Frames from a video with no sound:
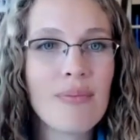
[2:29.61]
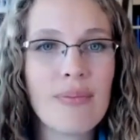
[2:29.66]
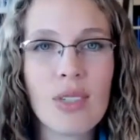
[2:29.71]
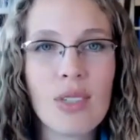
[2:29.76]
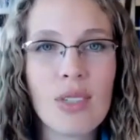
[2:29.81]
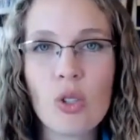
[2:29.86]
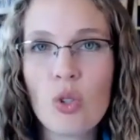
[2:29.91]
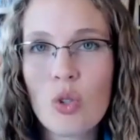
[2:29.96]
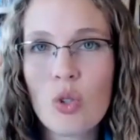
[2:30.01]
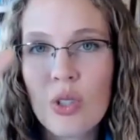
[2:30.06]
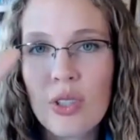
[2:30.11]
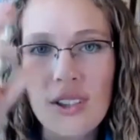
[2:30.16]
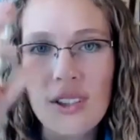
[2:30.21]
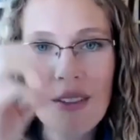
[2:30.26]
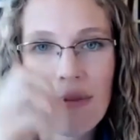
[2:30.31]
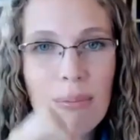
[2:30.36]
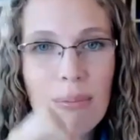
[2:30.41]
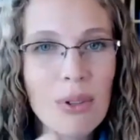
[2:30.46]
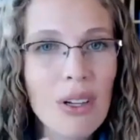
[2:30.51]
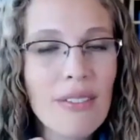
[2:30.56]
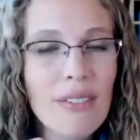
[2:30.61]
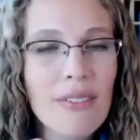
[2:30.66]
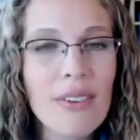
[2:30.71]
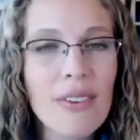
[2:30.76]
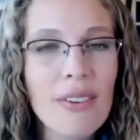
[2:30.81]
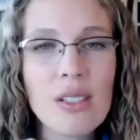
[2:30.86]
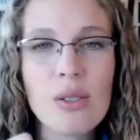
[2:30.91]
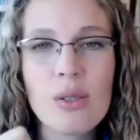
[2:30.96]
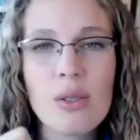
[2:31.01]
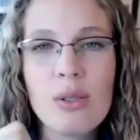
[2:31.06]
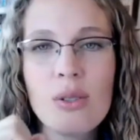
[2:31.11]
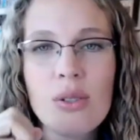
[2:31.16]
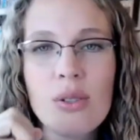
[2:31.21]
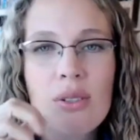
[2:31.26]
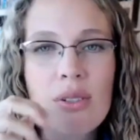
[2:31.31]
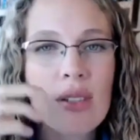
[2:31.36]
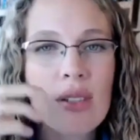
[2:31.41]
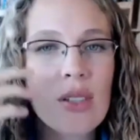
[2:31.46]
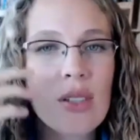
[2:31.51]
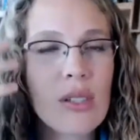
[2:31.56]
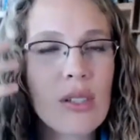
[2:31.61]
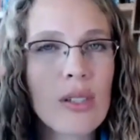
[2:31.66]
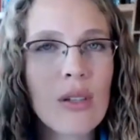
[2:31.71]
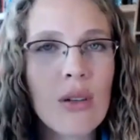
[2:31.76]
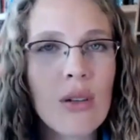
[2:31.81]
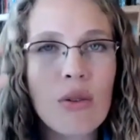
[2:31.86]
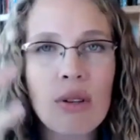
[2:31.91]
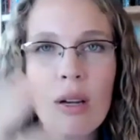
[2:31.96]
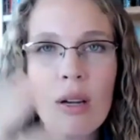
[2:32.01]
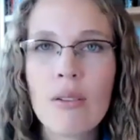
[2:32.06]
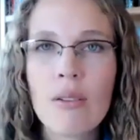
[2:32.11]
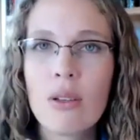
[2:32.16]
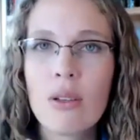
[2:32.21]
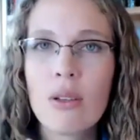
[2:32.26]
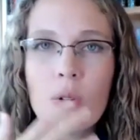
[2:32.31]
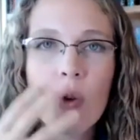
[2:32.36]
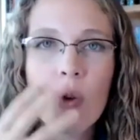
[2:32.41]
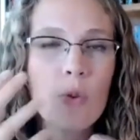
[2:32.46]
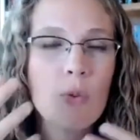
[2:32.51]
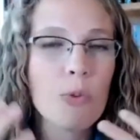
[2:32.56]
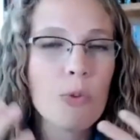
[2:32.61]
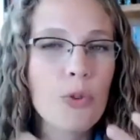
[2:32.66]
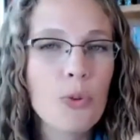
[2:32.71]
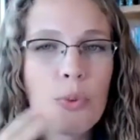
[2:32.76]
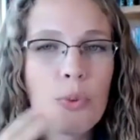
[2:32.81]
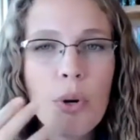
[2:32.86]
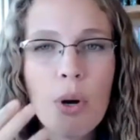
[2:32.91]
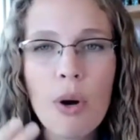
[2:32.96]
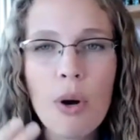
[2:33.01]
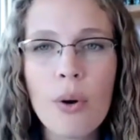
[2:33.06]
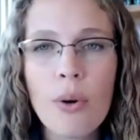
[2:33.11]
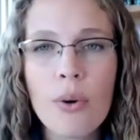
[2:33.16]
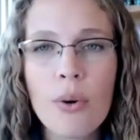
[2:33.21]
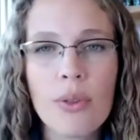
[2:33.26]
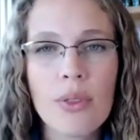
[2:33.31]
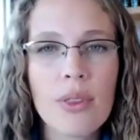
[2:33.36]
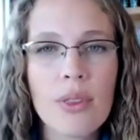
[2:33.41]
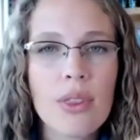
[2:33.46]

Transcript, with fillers: constrict the blood vessels, to slow down the growth.